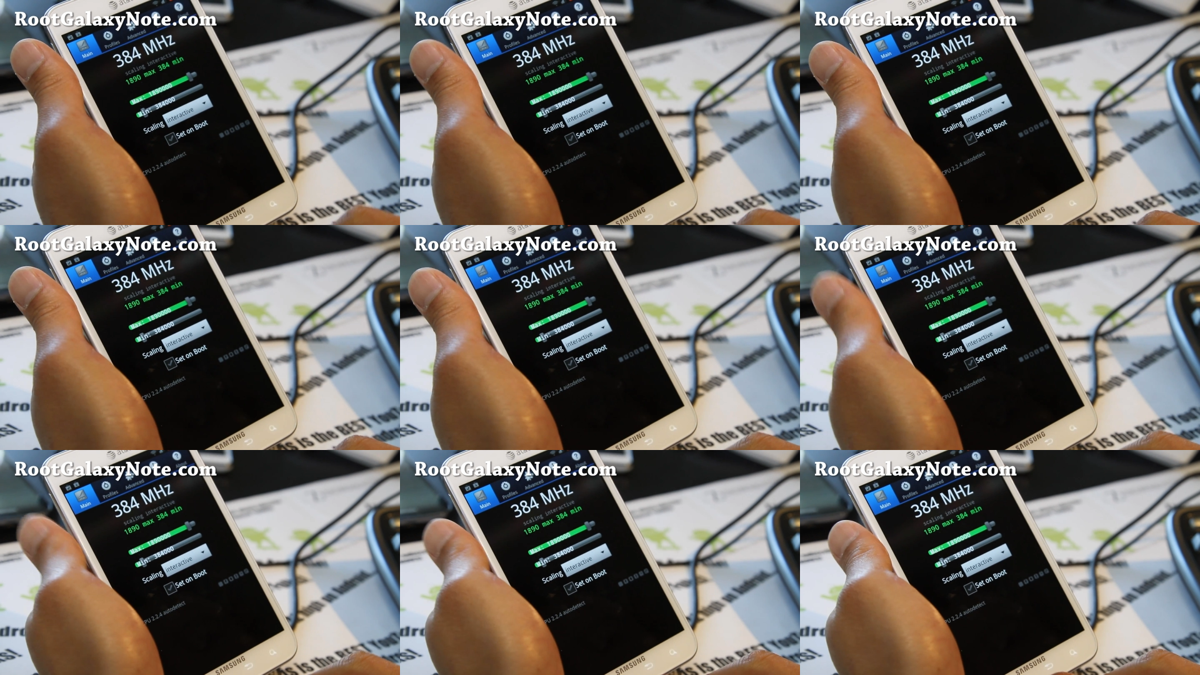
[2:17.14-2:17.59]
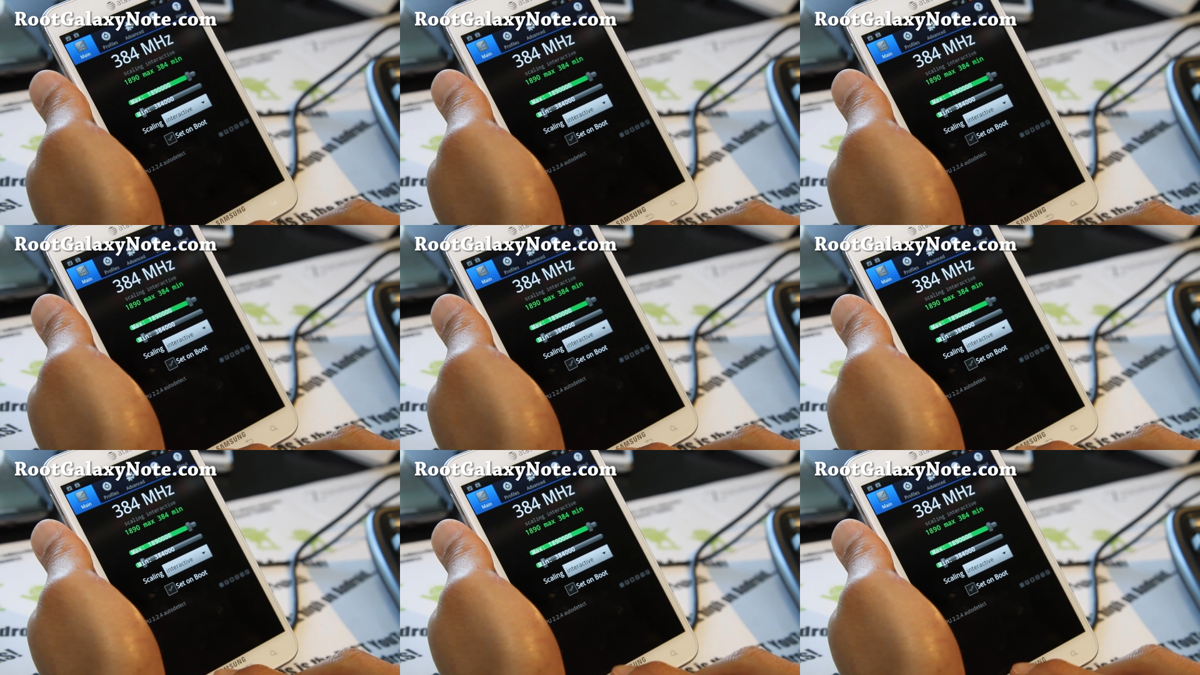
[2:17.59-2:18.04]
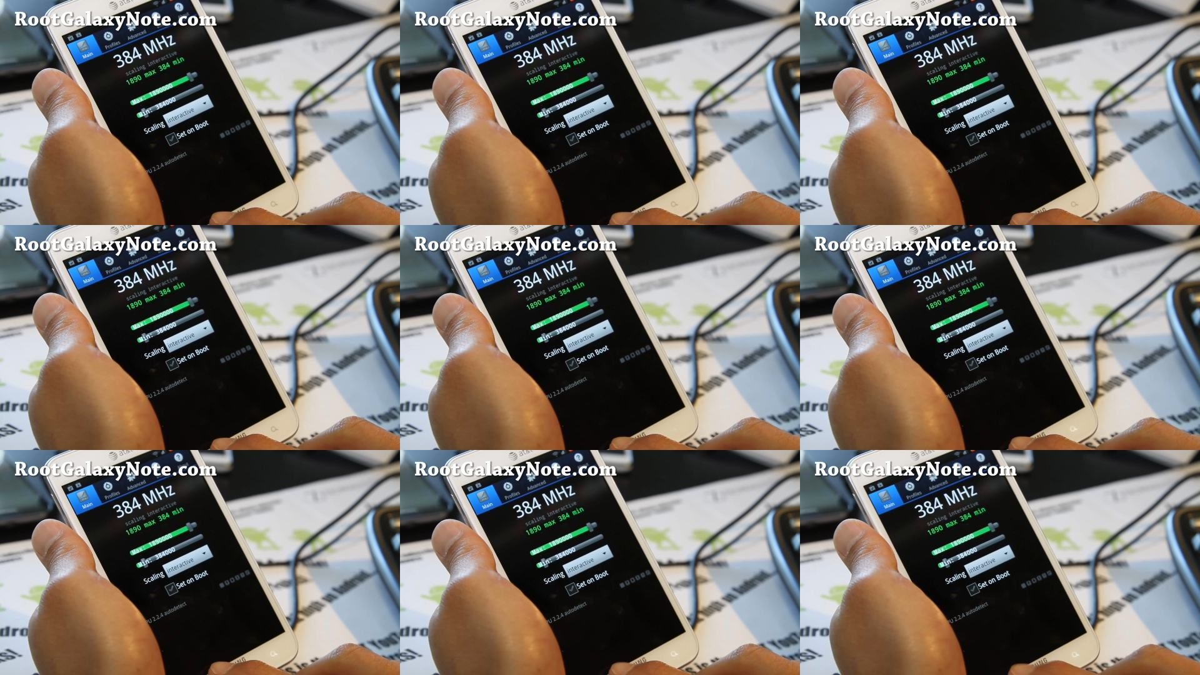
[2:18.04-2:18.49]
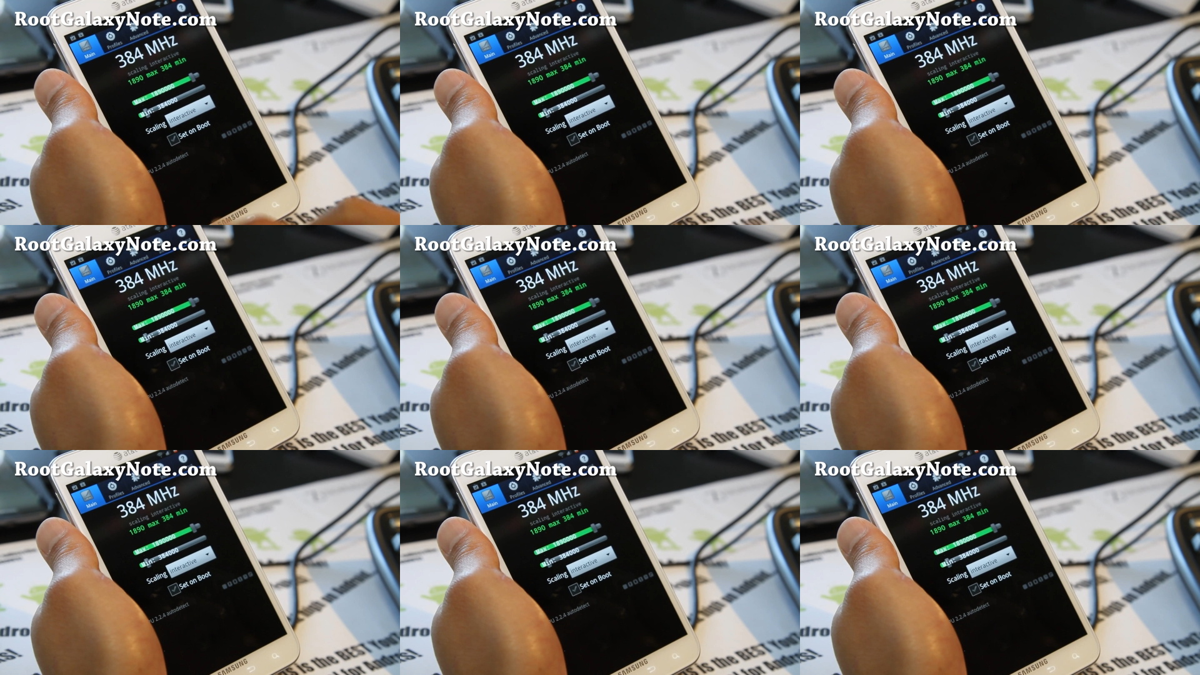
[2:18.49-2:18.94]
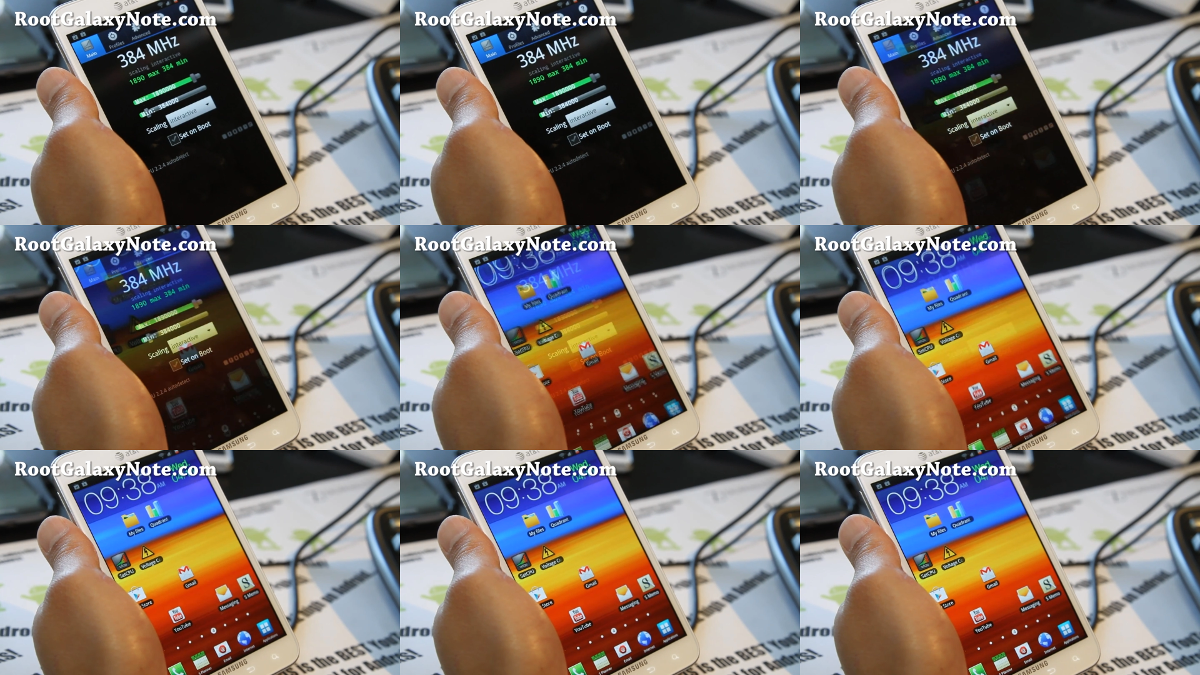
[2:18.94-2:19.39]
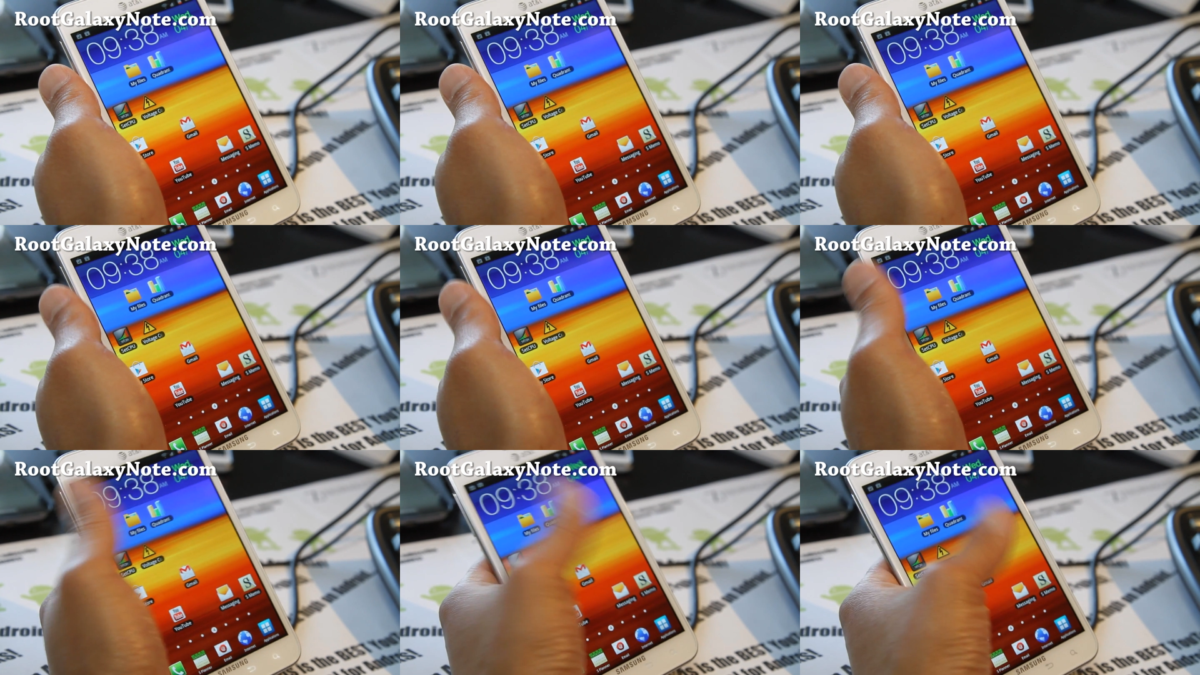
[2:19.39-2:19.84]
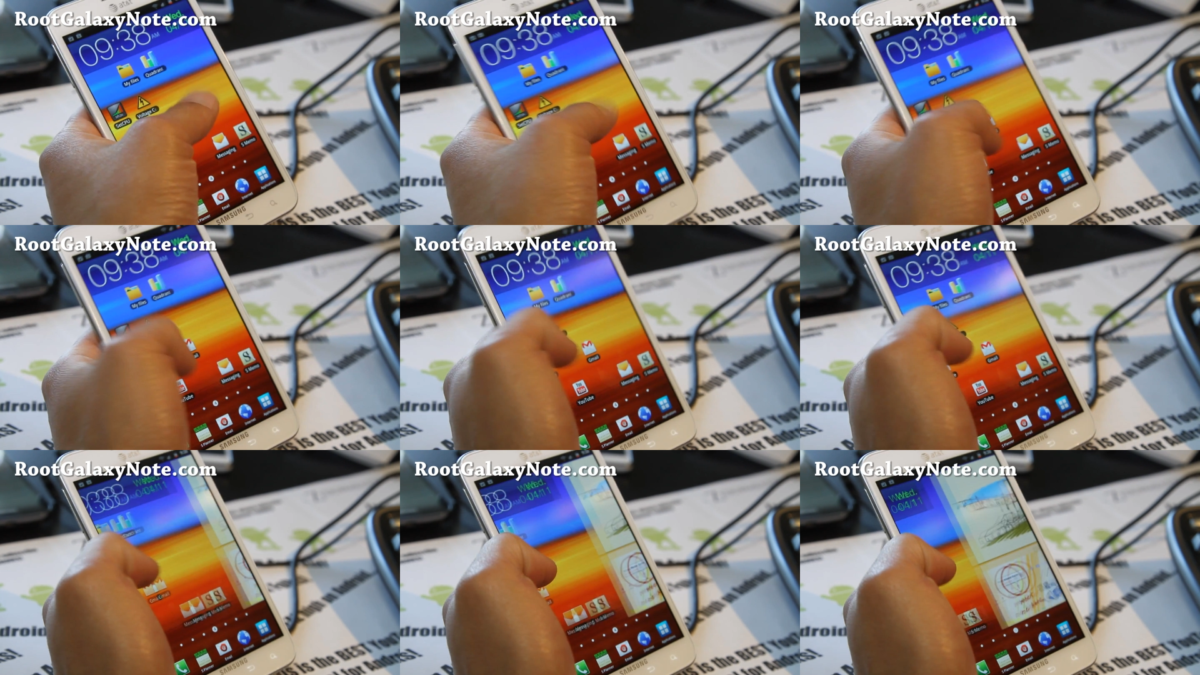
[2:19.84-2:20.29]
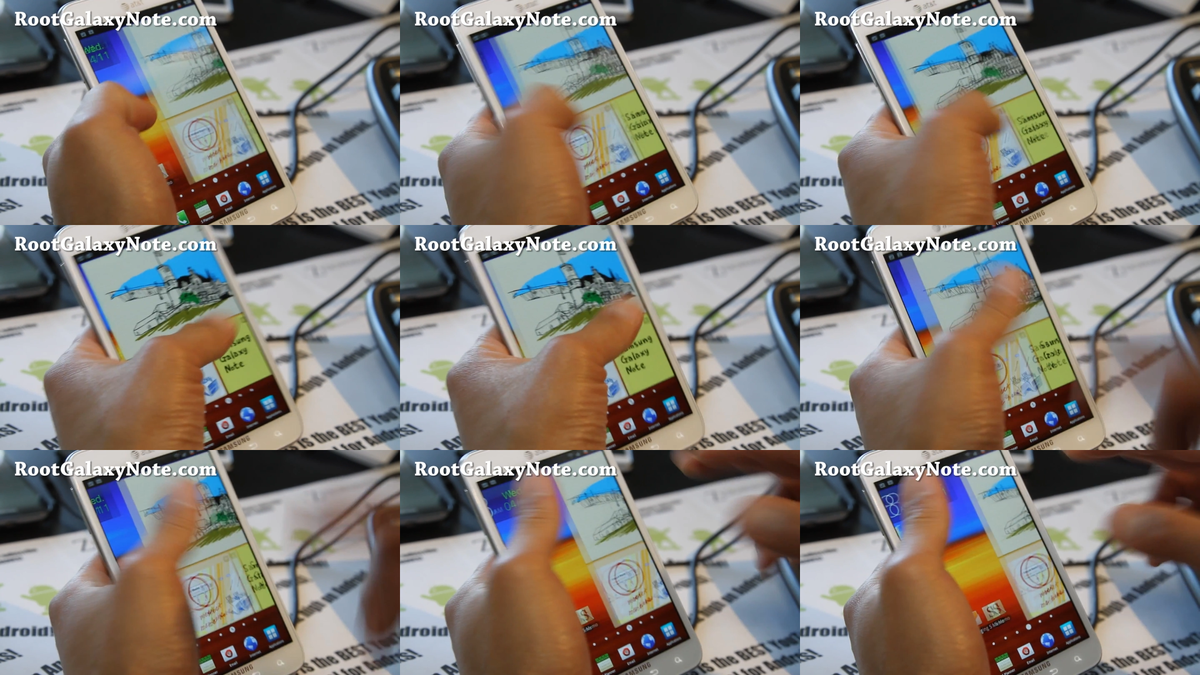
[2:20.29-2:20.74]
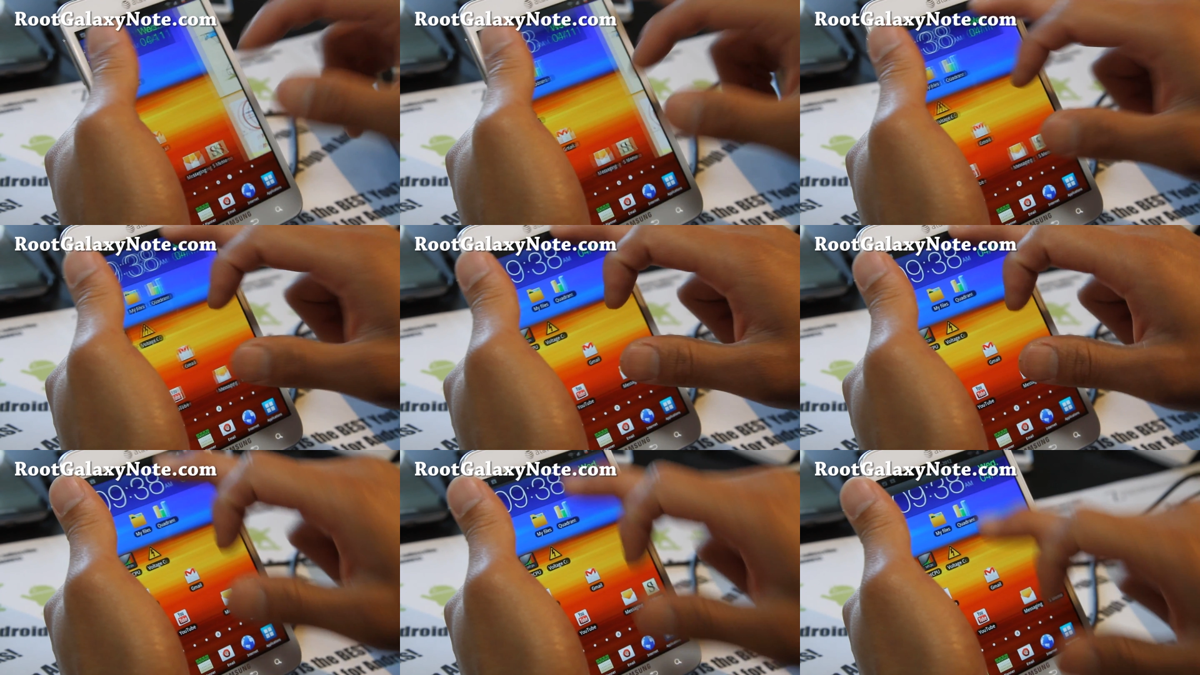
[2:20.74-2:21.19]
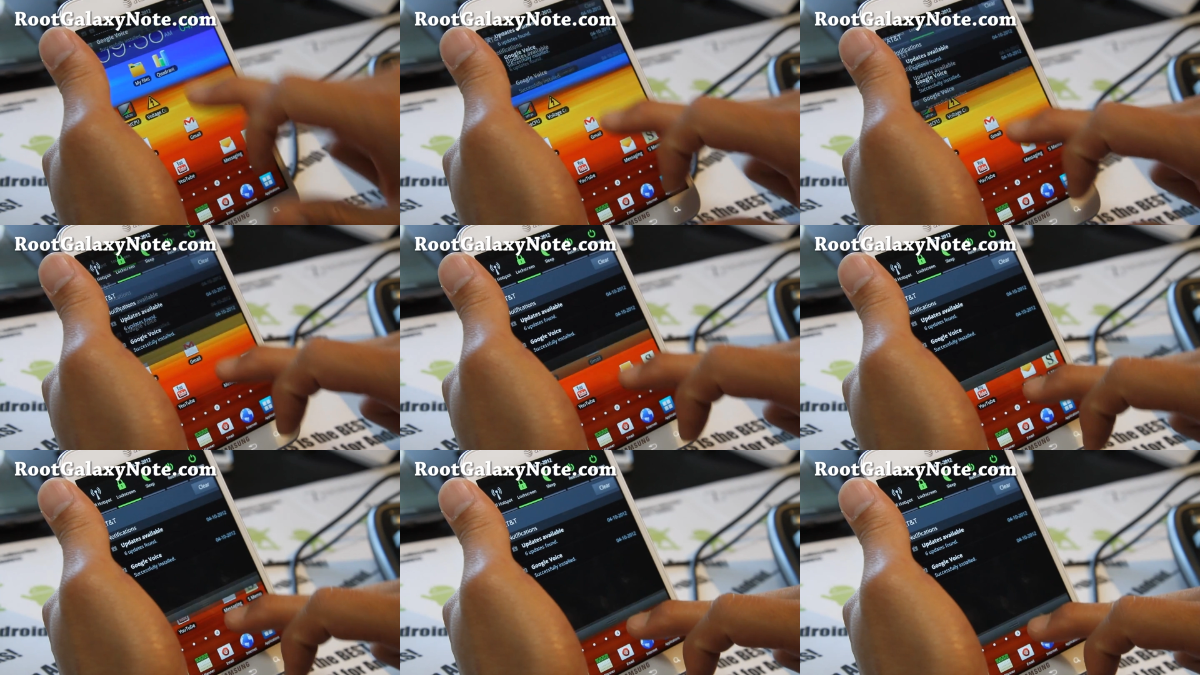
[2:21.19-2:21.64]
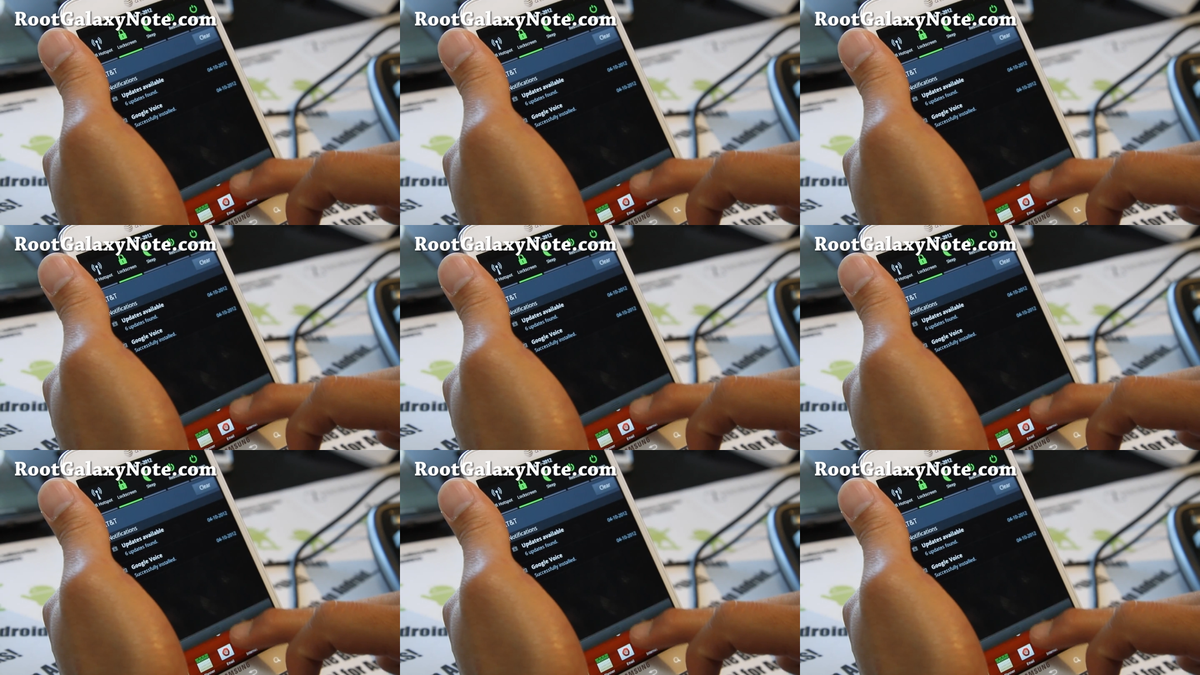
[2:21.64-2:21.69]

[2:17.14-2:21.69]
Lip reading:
No face is visible, so there are no lips to read.